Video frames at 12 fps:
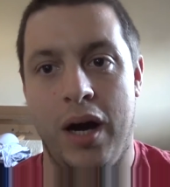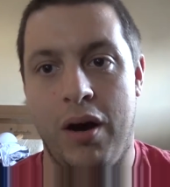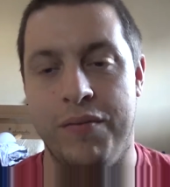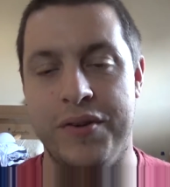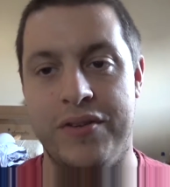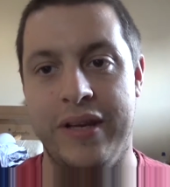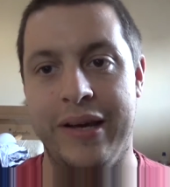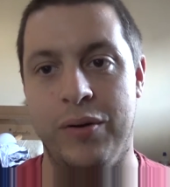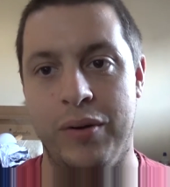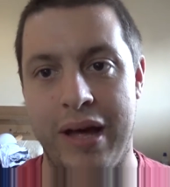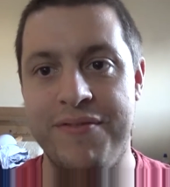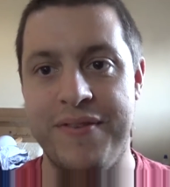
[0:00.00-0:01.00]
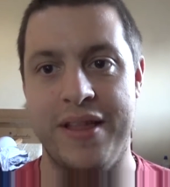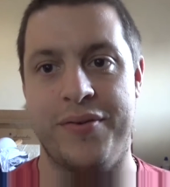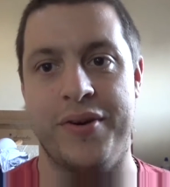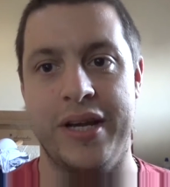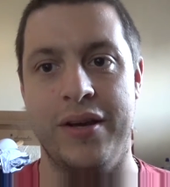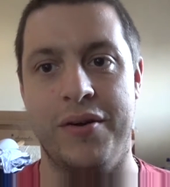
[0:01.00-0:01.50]
Obviously, all that
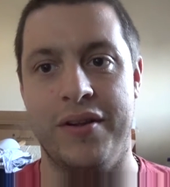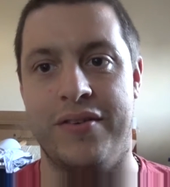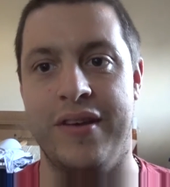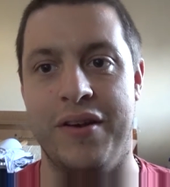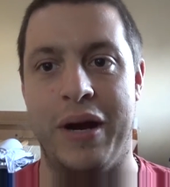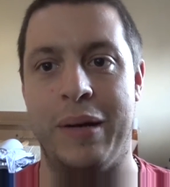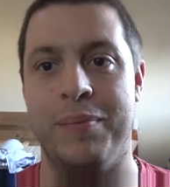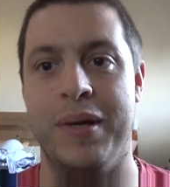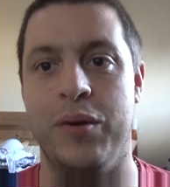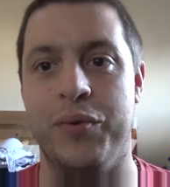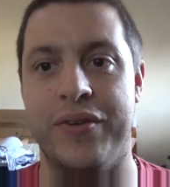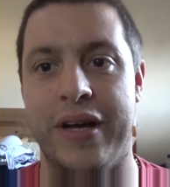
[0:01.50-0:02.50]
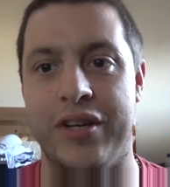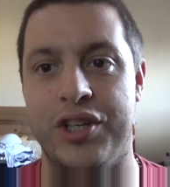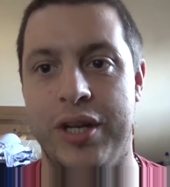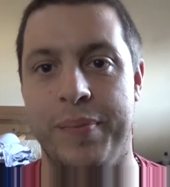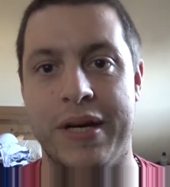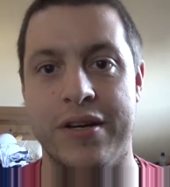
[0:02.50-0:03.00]
feathering you could see around me was
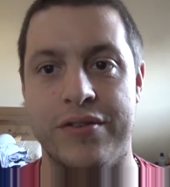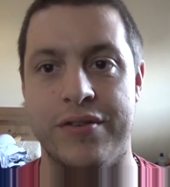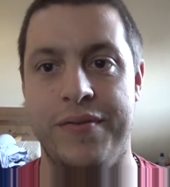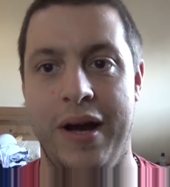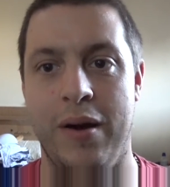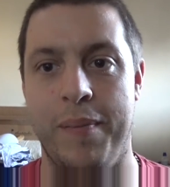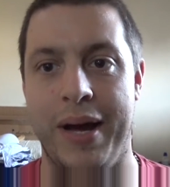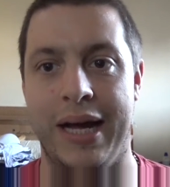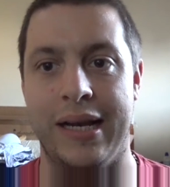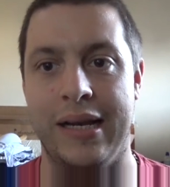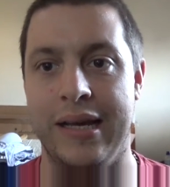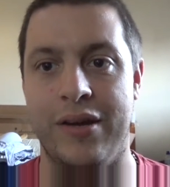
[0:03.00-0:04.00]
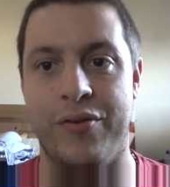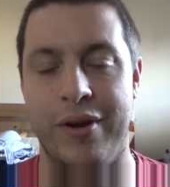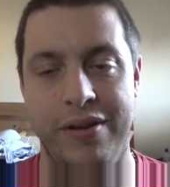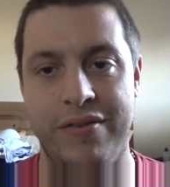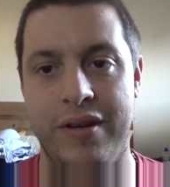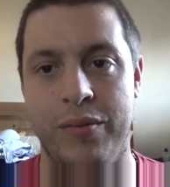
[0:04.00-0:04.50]
actually because of how badly
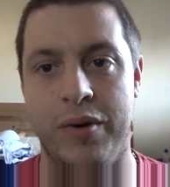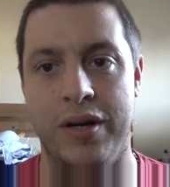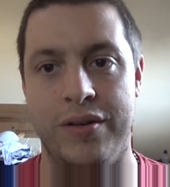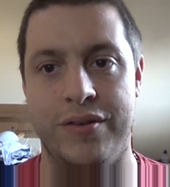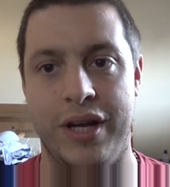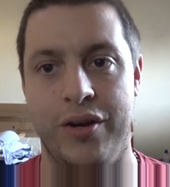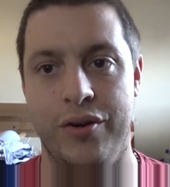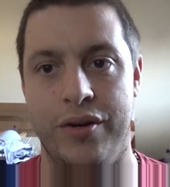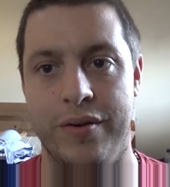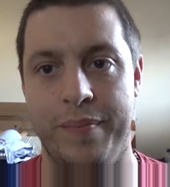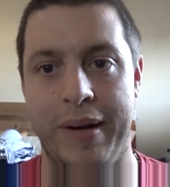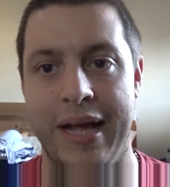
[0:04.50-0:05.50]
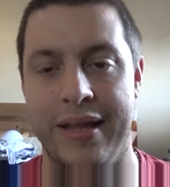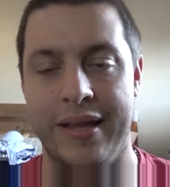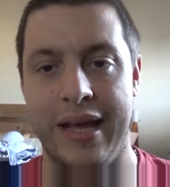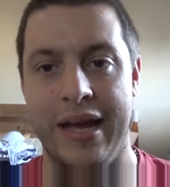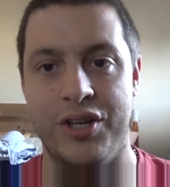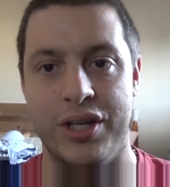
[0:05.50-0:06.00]
creased it was. I couldn't blend
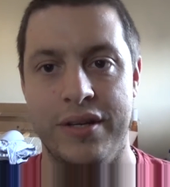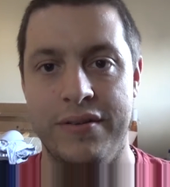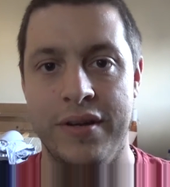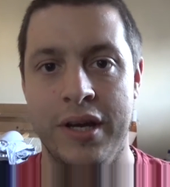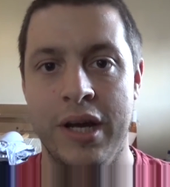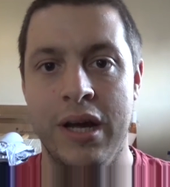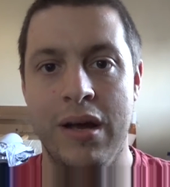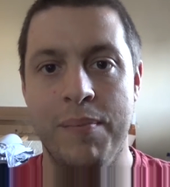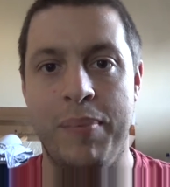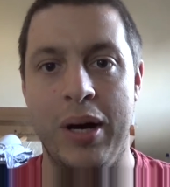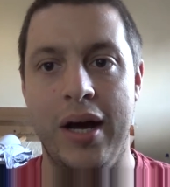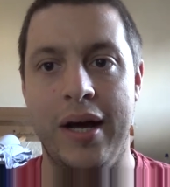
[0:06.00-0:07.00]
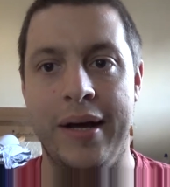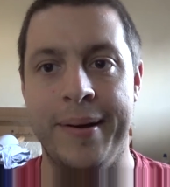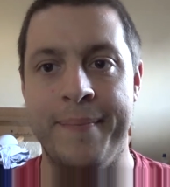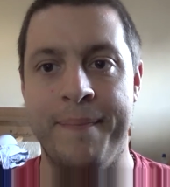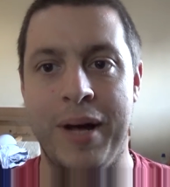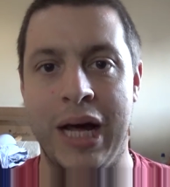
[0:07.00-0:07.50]
the edges. But
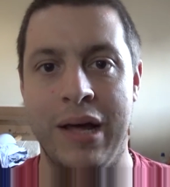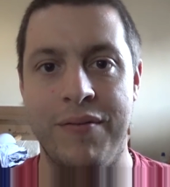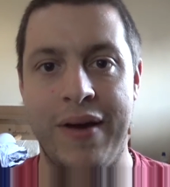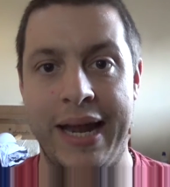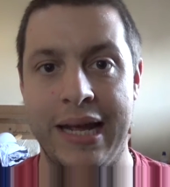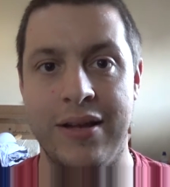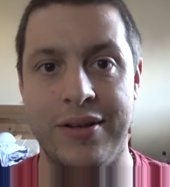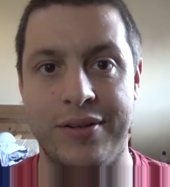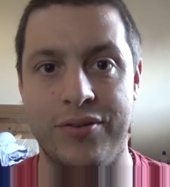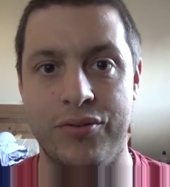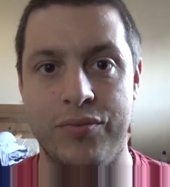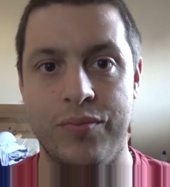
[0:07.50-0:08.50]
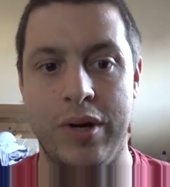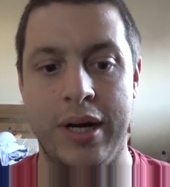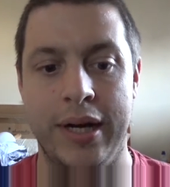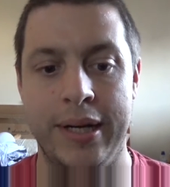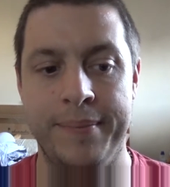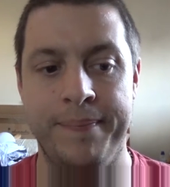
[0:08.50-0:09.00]
um, I've had it
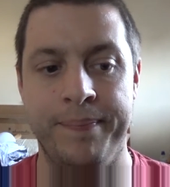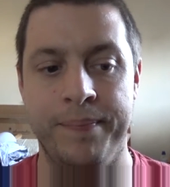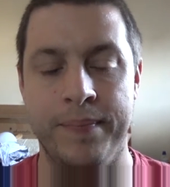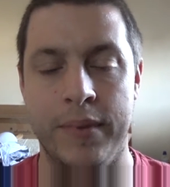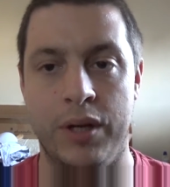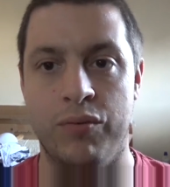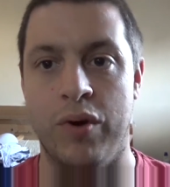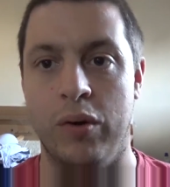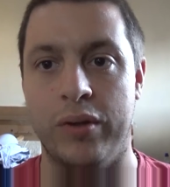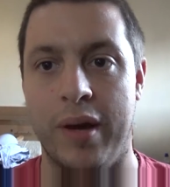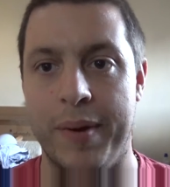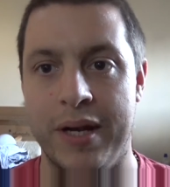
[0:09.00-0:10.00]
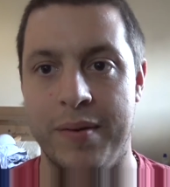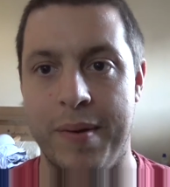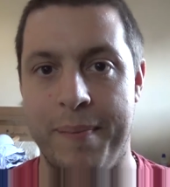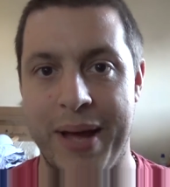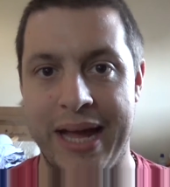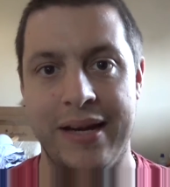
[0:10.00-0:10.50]
um, rolled up under
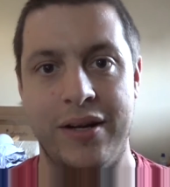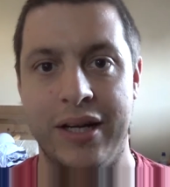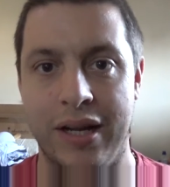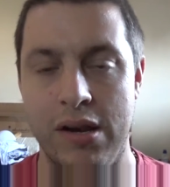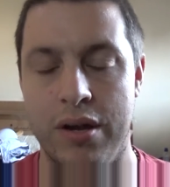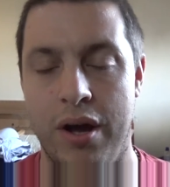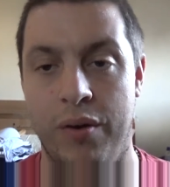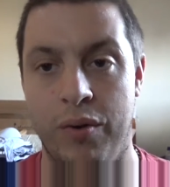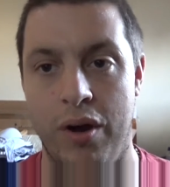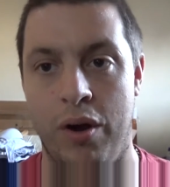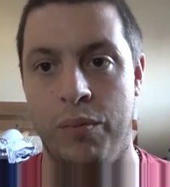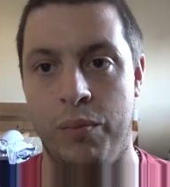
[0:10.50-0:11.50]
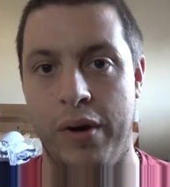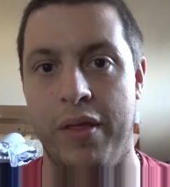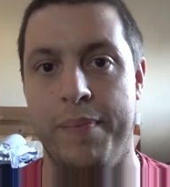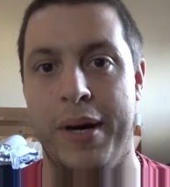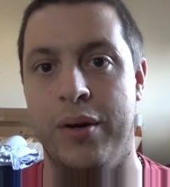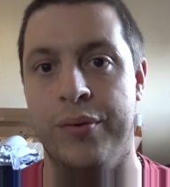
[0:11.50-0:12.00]
my bed uh, on, on one of
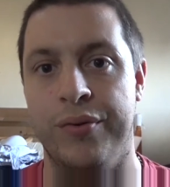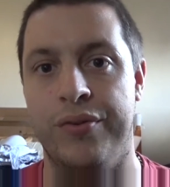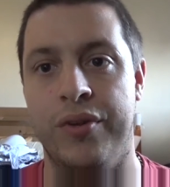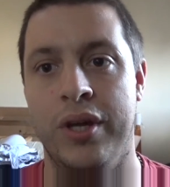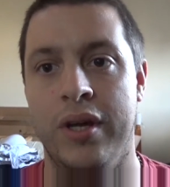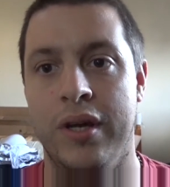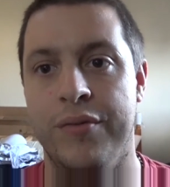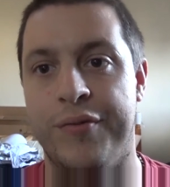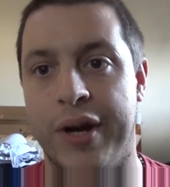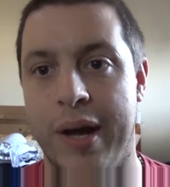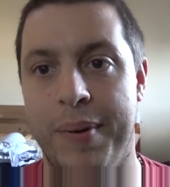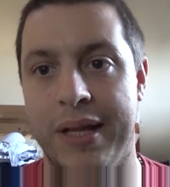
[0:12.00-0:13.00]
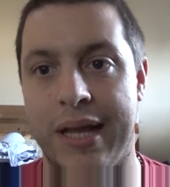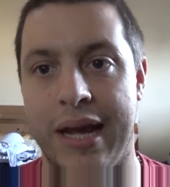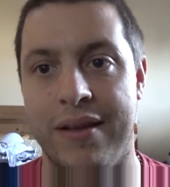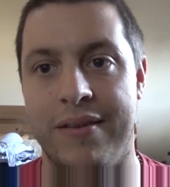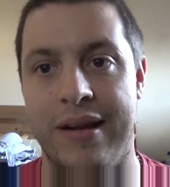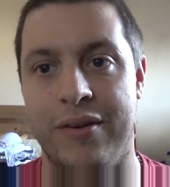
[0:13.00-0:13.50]
the poles for a couple of
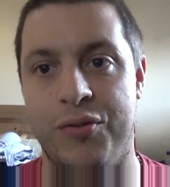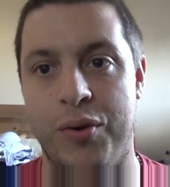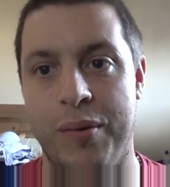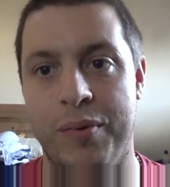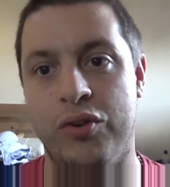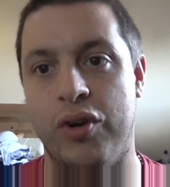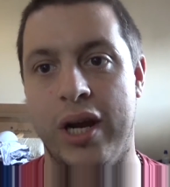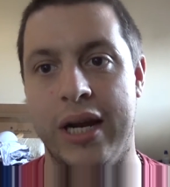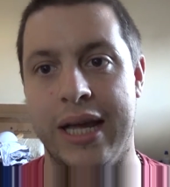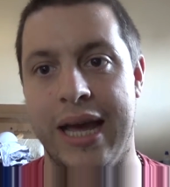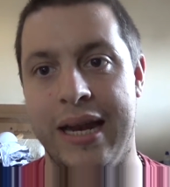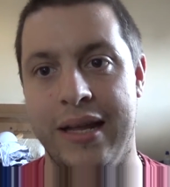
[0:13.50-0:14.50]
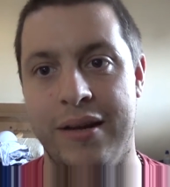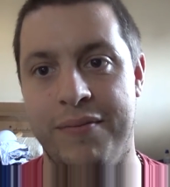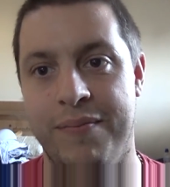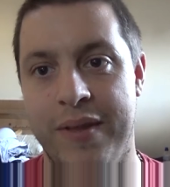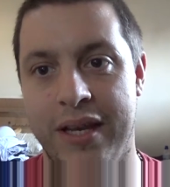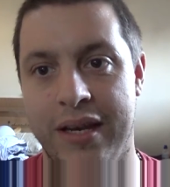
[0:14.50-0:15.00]
days now, so I will try it again in a,
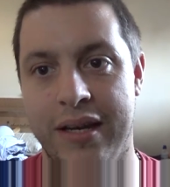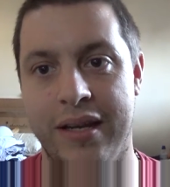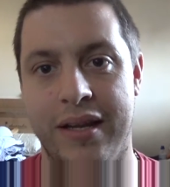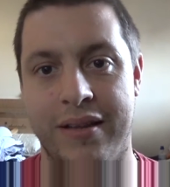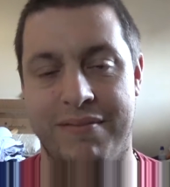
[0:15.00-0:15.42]
in